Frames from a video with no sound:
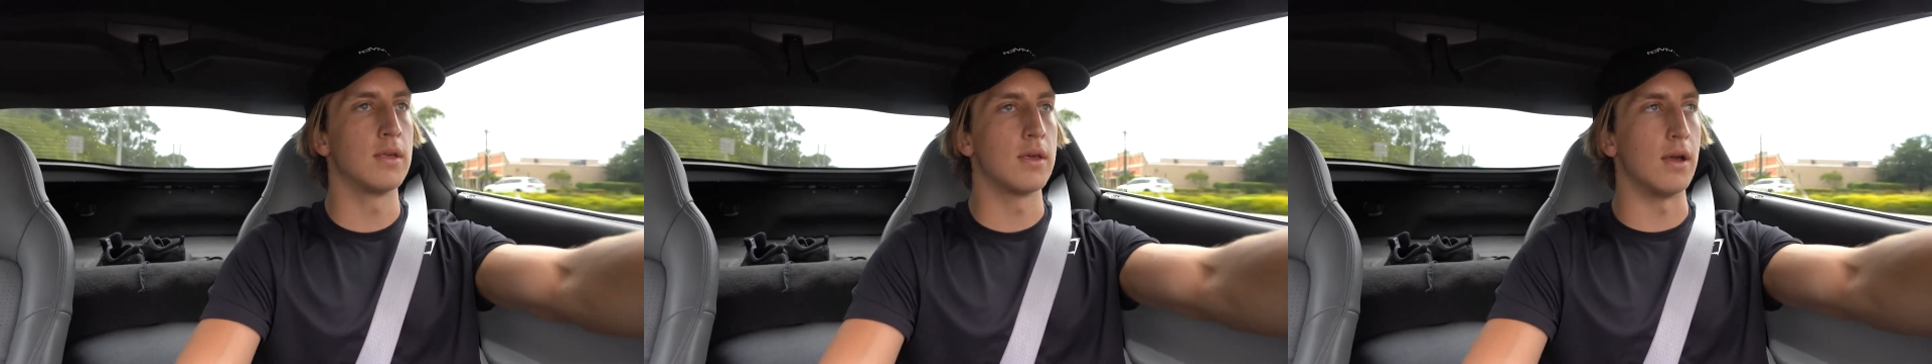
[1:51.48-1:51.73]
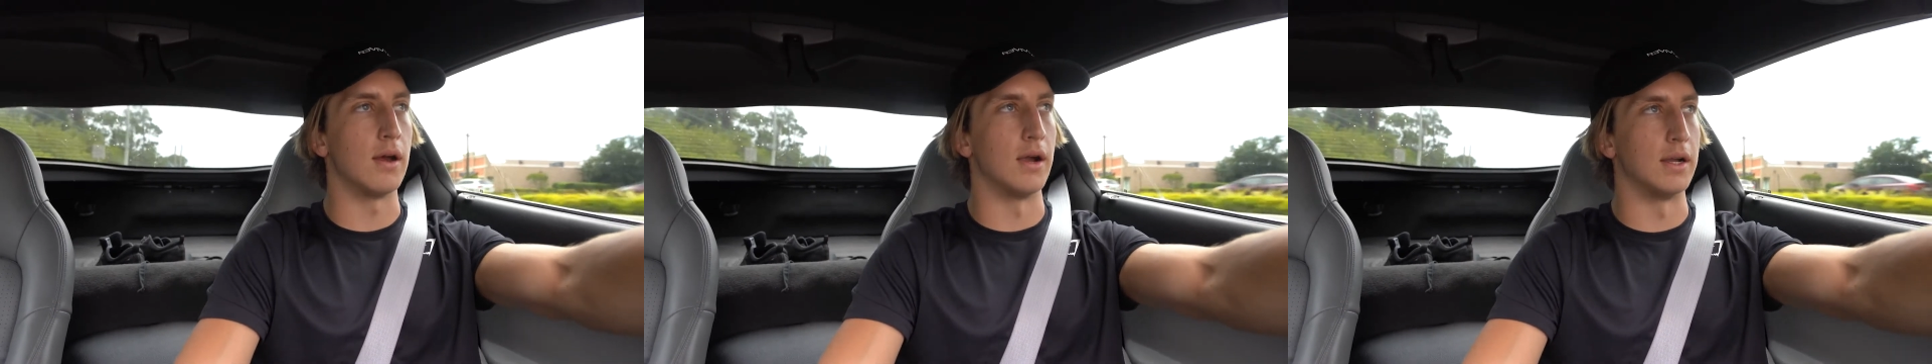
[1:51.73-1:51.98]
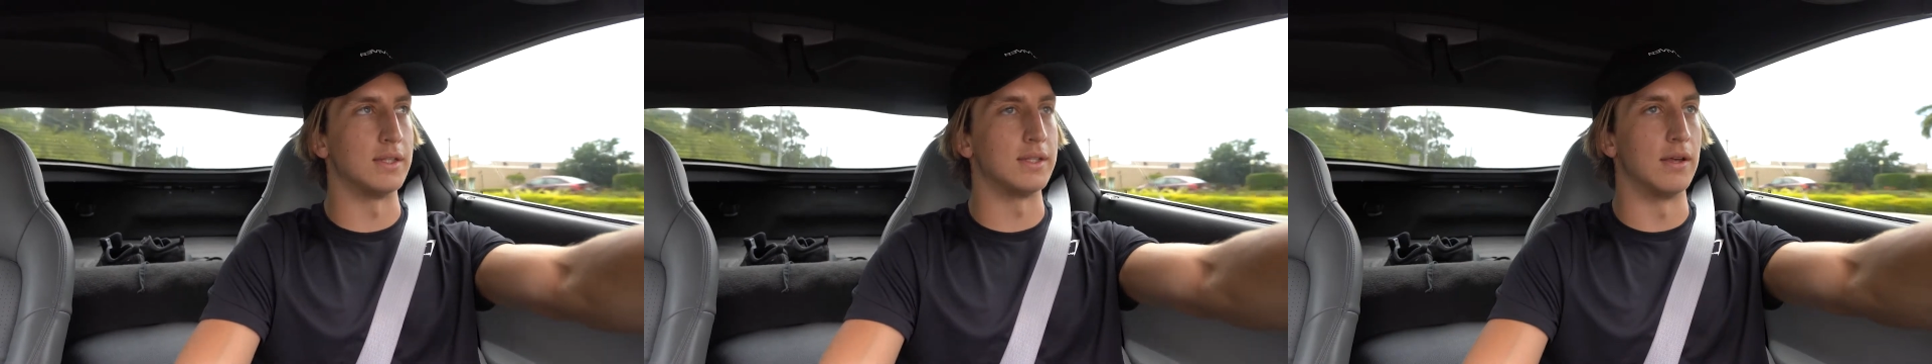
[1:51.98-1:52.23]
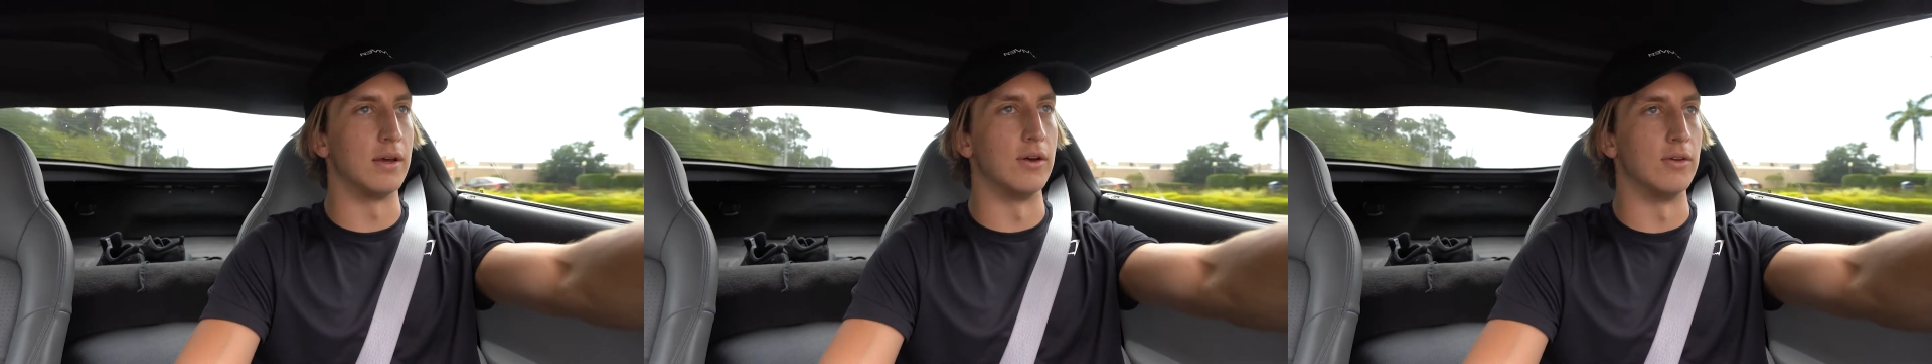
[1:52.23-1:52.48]
Alright,
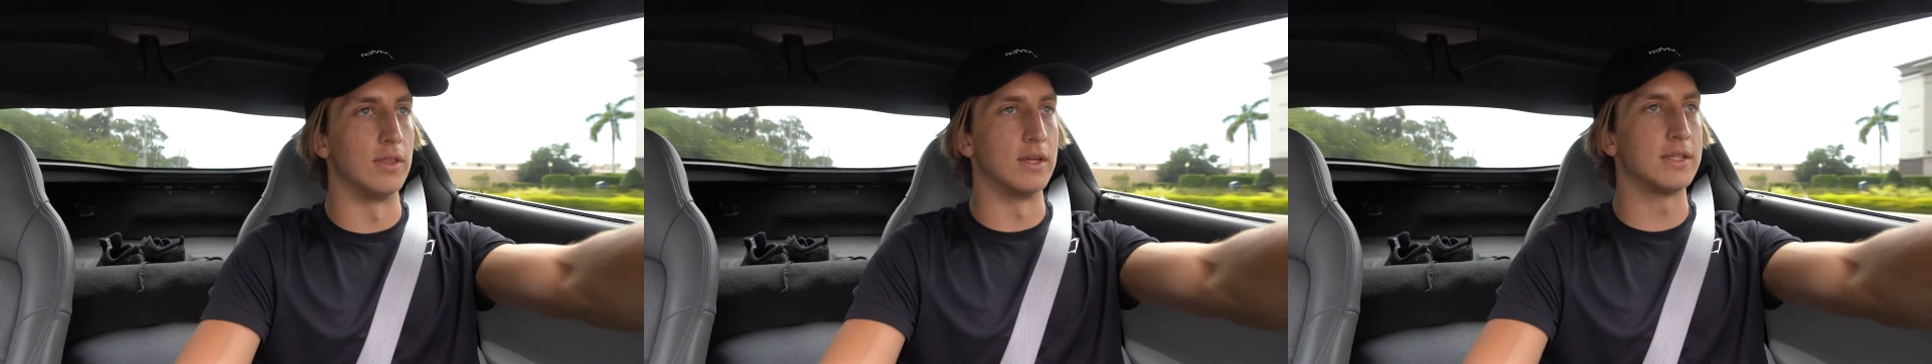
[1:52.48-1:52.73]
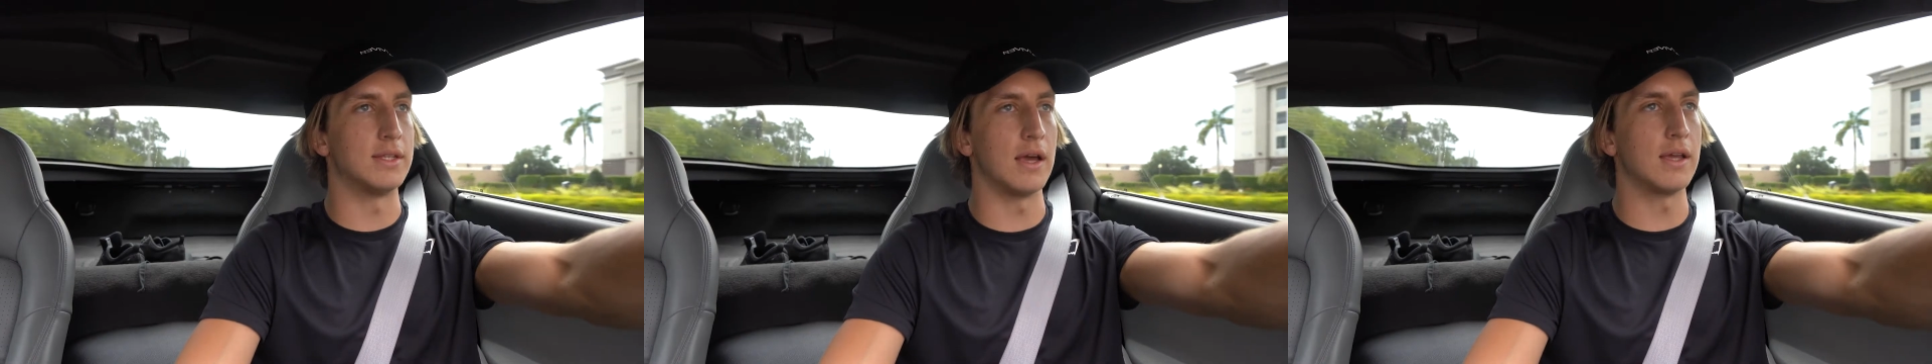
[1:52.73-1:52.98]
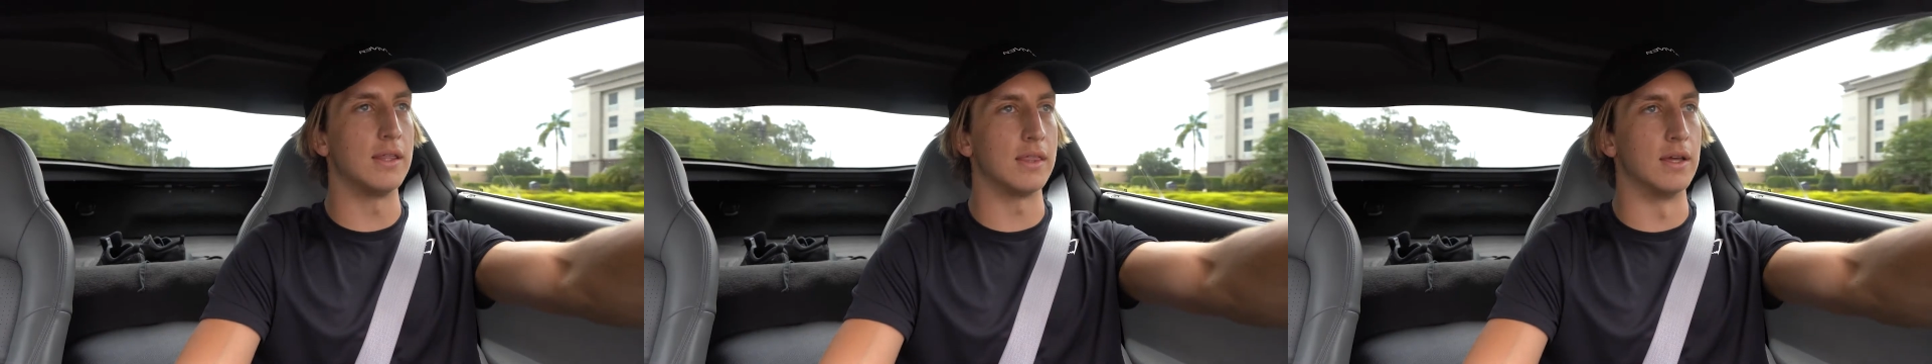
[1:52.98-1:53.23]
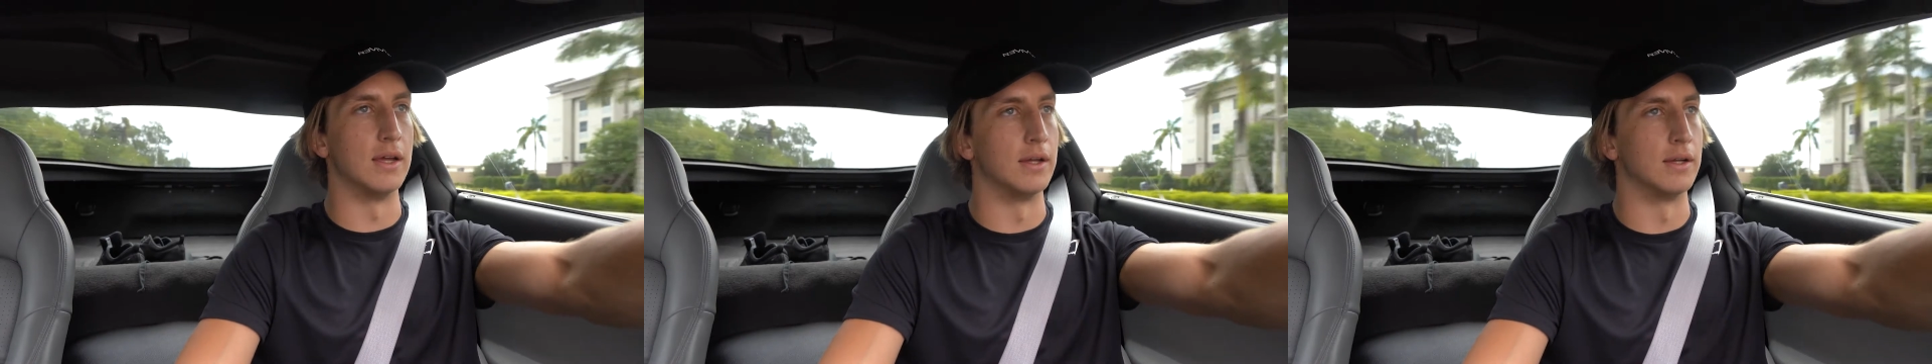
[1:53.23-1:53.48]
so the second
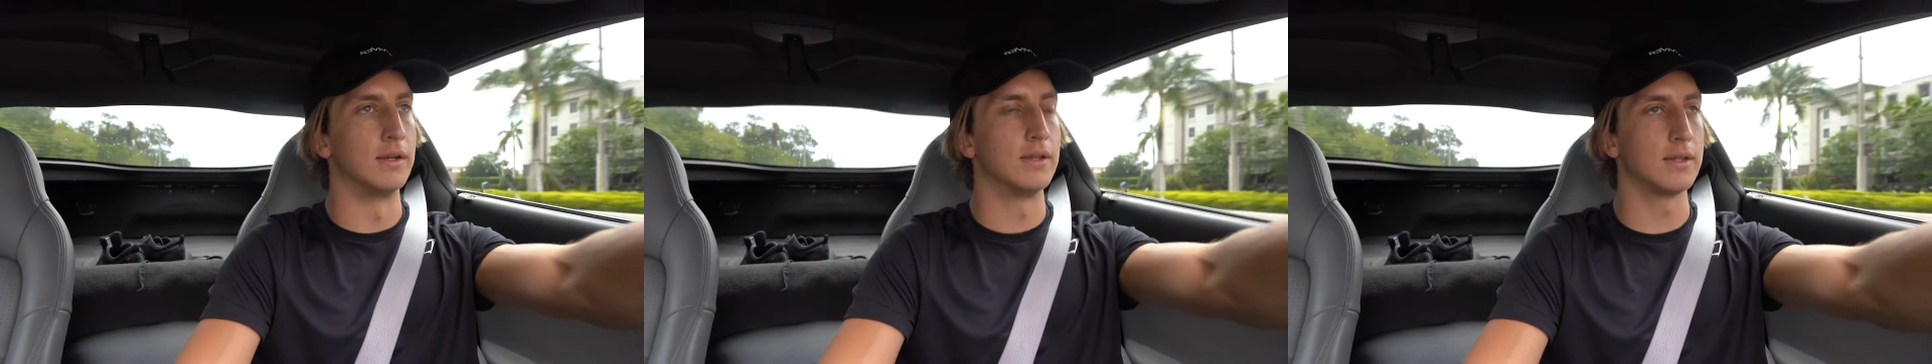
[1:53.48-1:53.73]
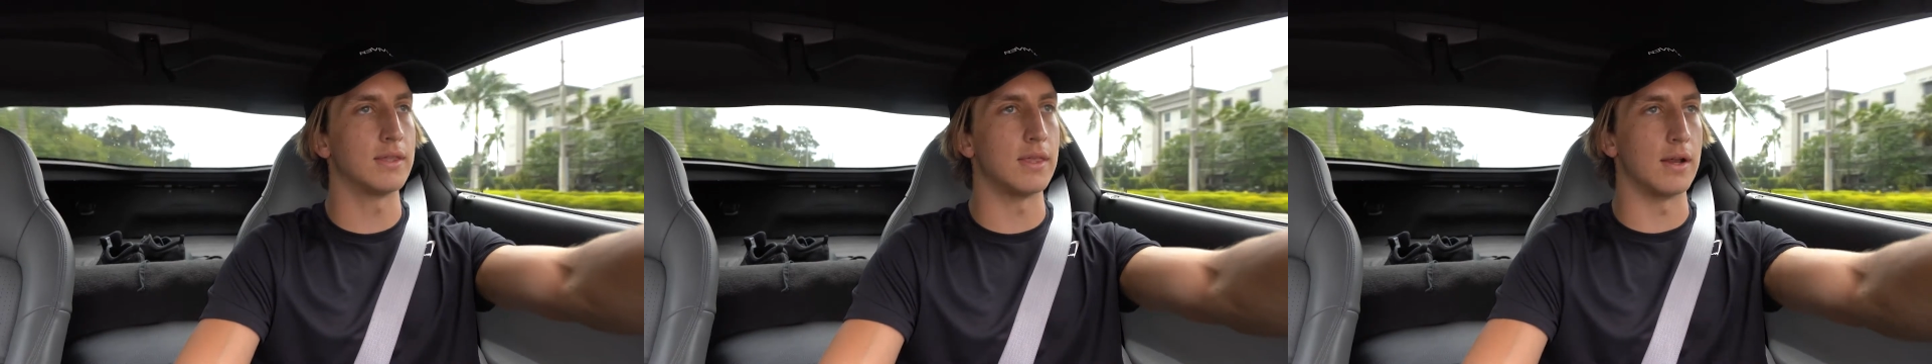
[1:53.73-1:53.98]
thing